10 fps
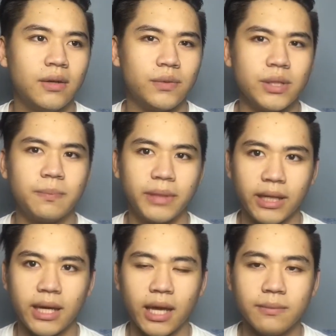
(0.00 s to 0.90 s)
we play
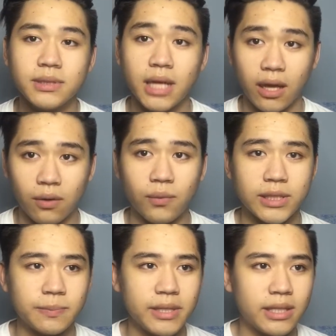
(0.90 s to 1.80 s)
games. I
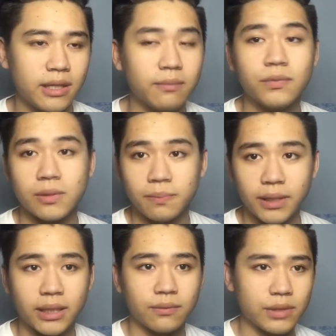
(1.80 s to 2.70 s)
always beat him. We
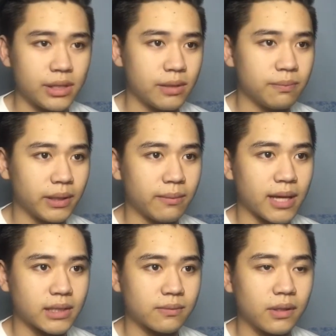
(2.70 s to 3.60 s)
play we play
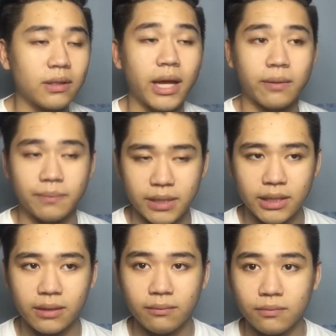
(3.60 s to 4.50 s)
basketball. I beat
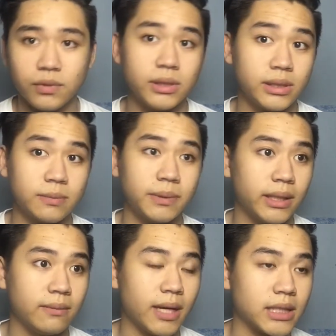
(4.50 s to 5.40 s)
him. We just
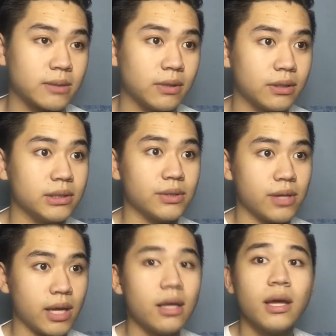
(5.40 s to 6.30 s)
play basketball in
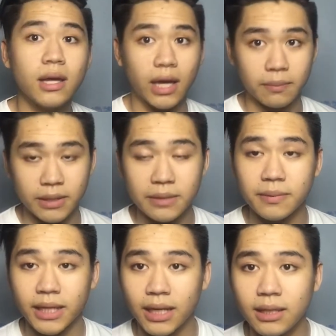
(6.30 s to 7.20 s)
2K. I beat him
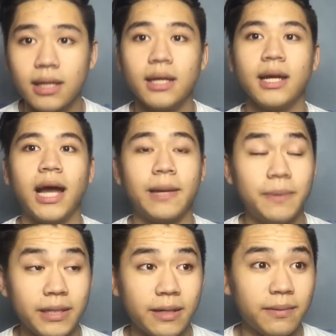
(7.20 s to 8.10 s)
again. I
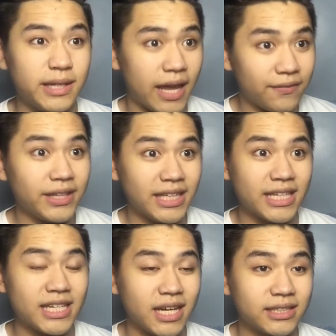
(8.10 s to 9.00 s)
beat him in everything
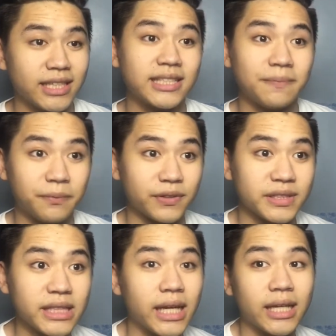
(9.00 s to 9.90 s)
he does except for
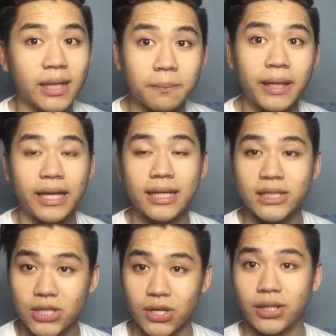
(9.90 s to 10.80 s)
singing and playing
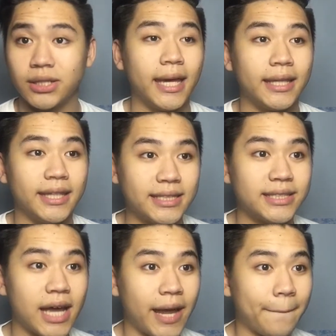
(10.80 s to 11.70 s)
guitar. And this
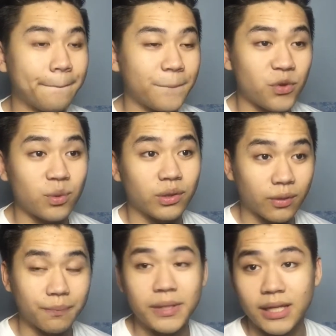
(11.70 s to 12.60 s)
time we were
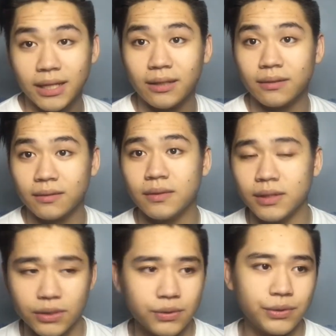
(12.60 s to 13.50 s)
competing in
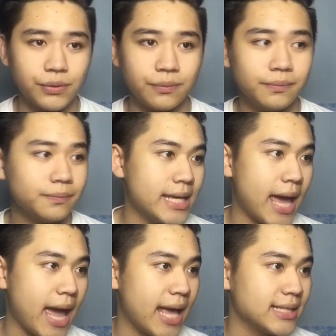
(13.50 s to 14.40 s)
YouTube. He
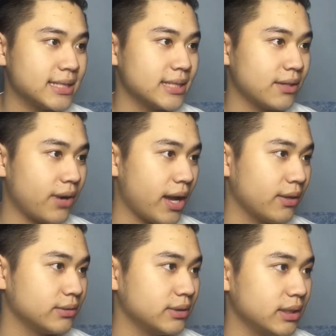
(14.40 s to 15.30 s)
has
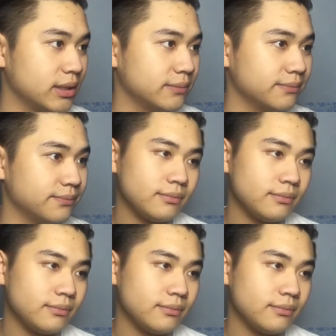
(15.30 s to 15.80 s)
around um,